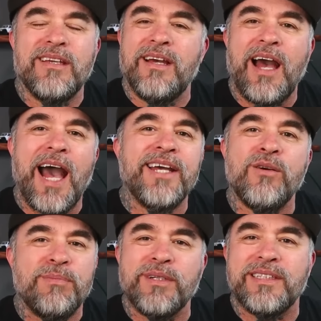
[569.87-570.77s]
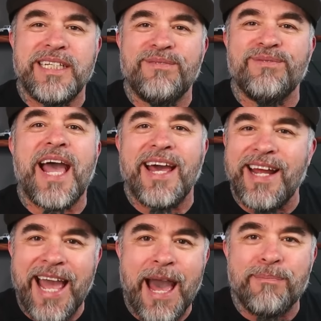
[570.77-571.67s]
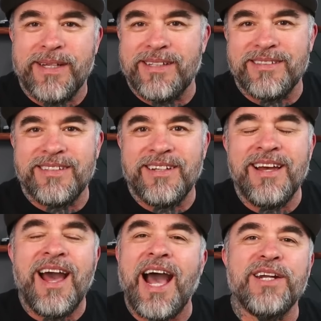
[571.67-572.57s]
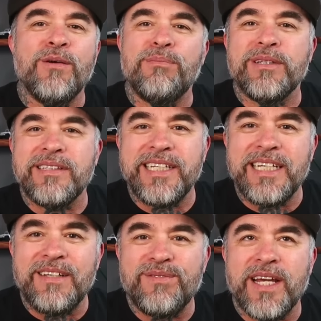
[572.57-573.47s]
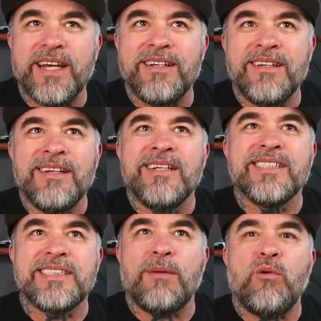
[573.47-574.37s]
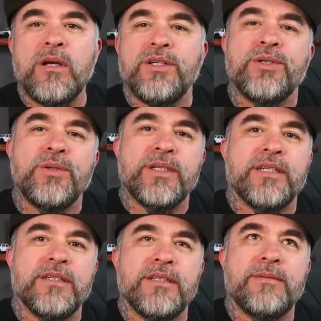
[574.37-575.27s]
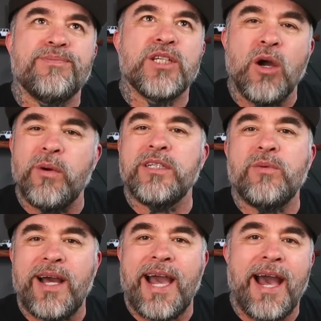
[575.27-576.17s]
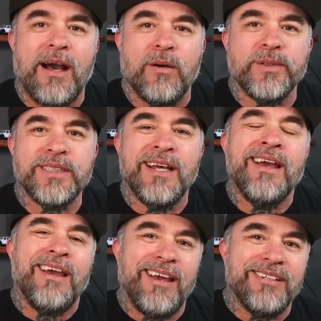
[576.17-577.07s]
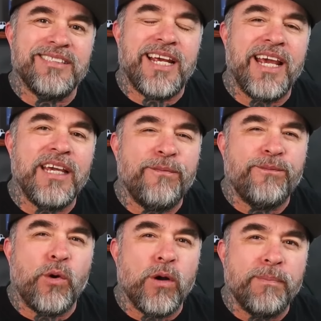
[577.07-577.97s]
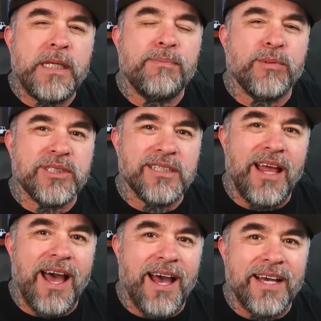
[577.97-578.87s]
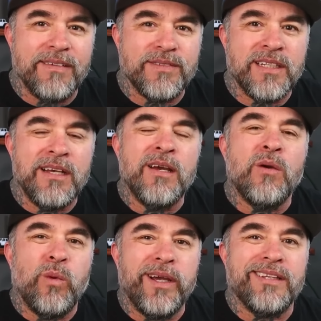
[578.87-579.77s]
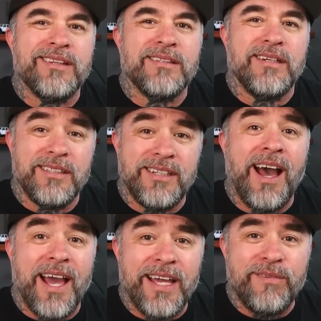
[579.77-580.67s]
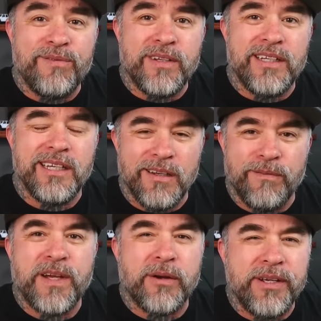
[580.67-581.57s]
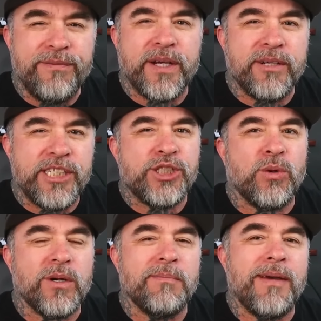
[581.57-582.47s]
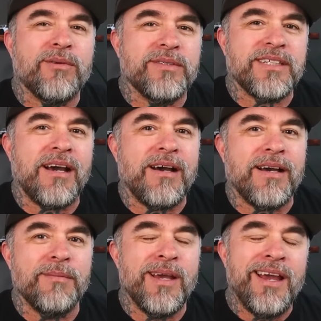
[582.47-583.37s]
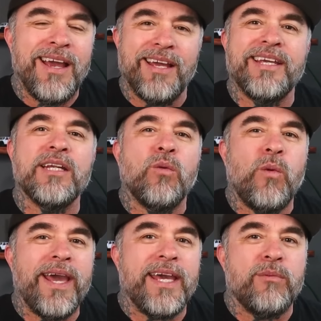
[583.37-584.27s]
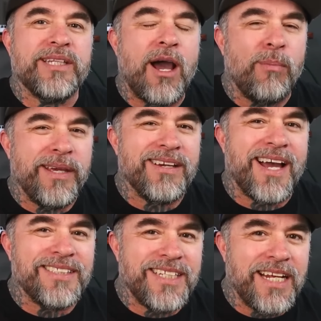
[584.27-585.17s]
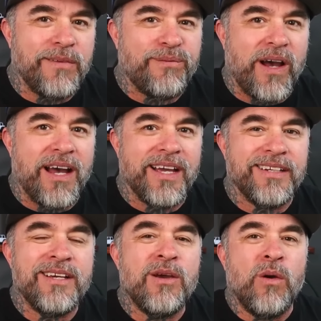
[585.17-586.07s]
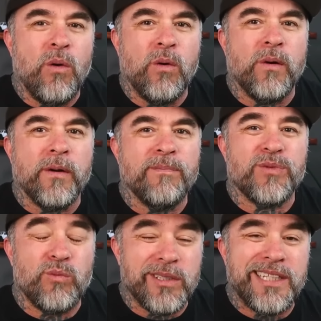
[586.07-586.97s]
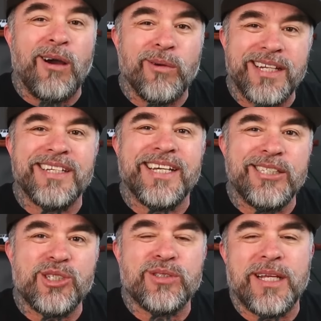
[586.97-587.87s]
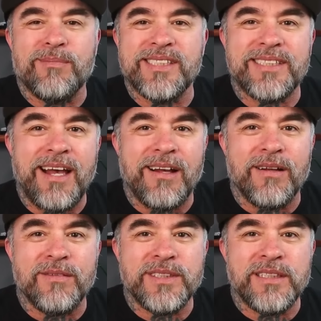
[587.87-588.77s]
I don't believe that happened. I don't believe that someone who could go into a house and take 4 people's lives with a knife in a very, very short amount of time and get away without being identified or without getting injured themselves